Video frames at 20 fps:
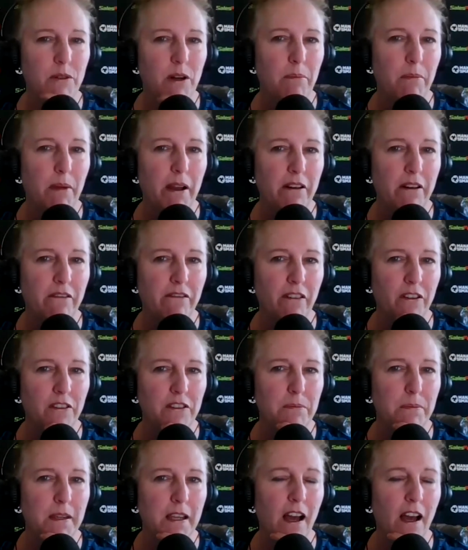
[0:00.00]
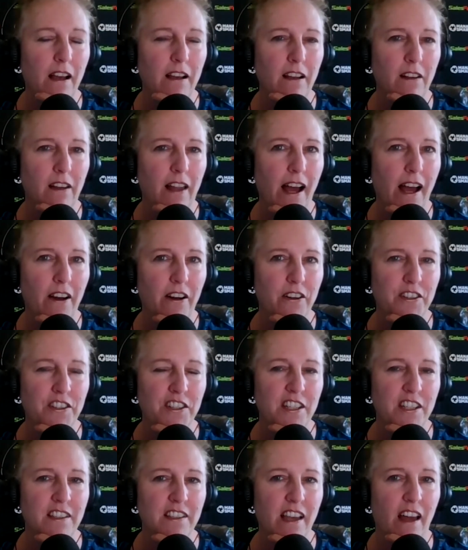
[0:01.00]
to our microphones, Bianca Lager.
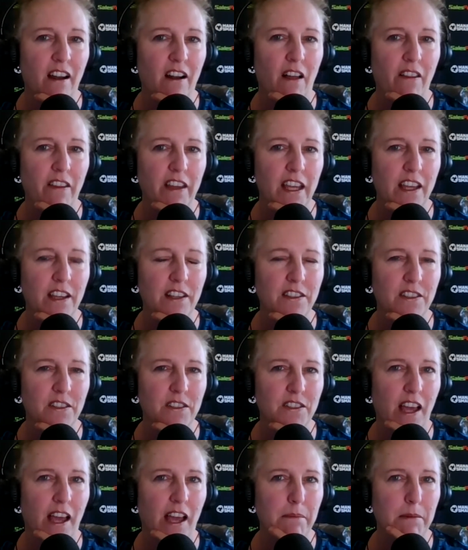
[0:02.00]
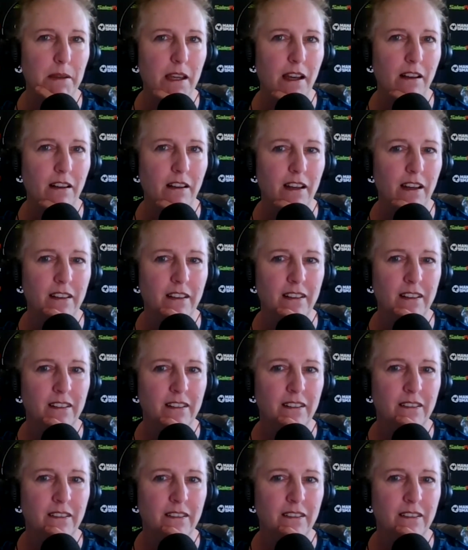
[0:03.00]
She's got all the answers. Hi, Bianca.